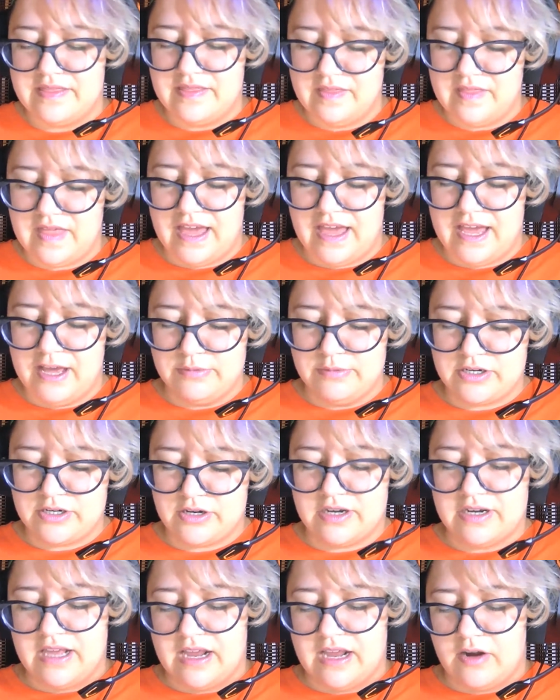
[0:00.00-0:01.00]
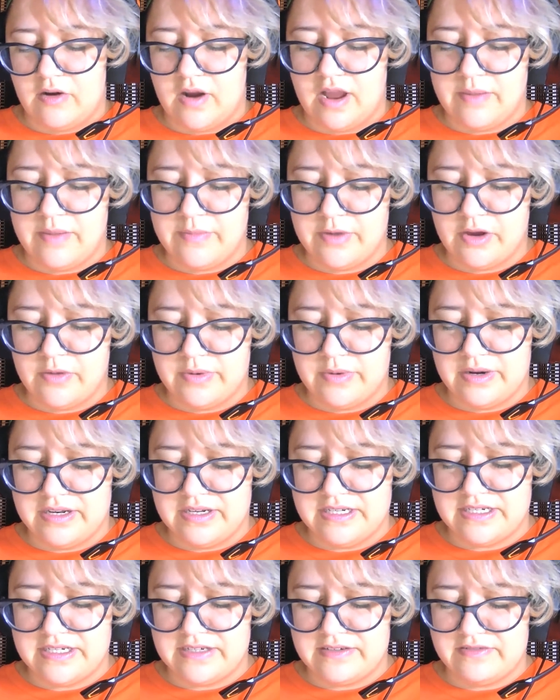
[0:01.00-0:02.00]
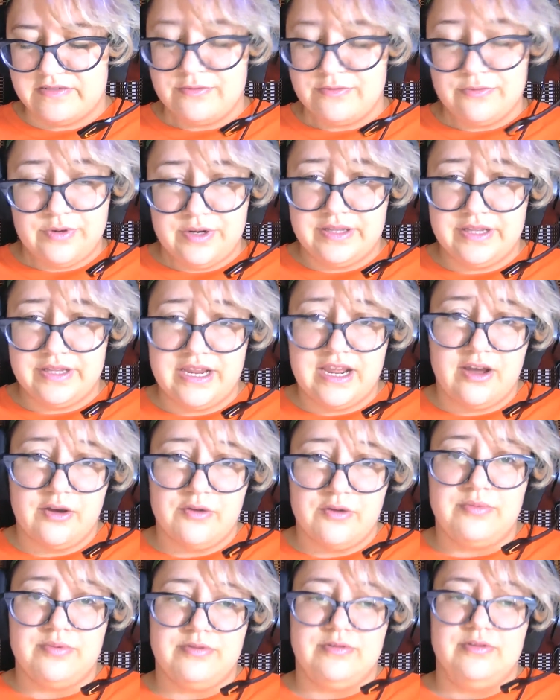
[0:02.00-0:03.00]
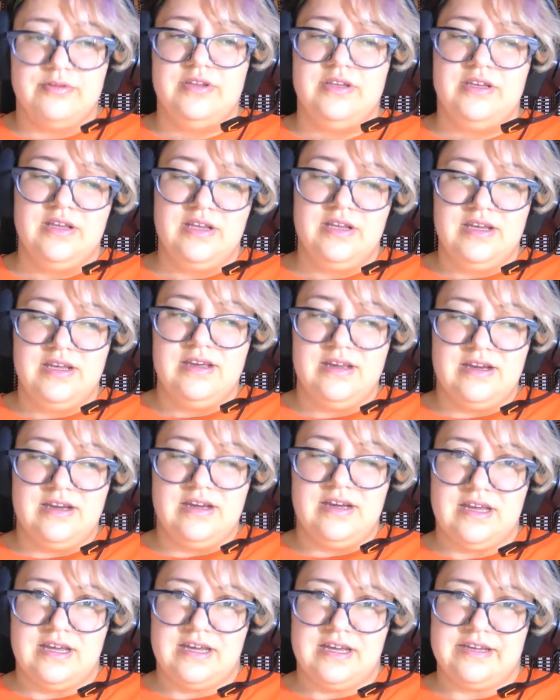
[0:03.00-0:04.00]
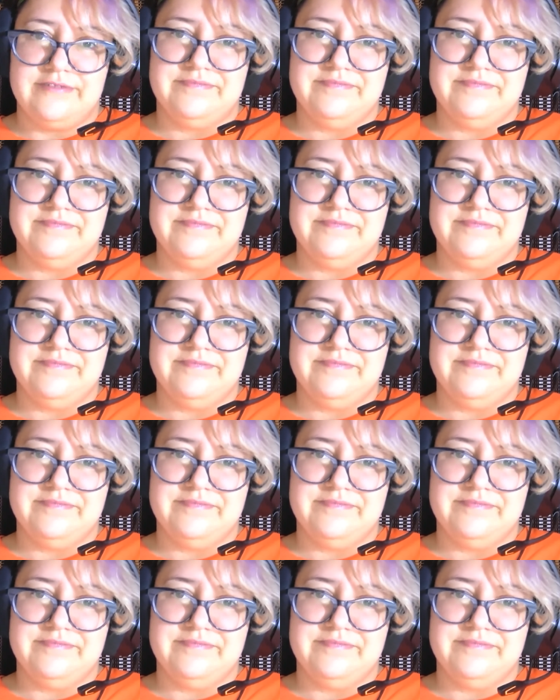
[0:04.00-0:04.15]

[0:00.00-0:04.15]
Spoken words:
That helps during NaNoWriMo, but it doesn't really help uh,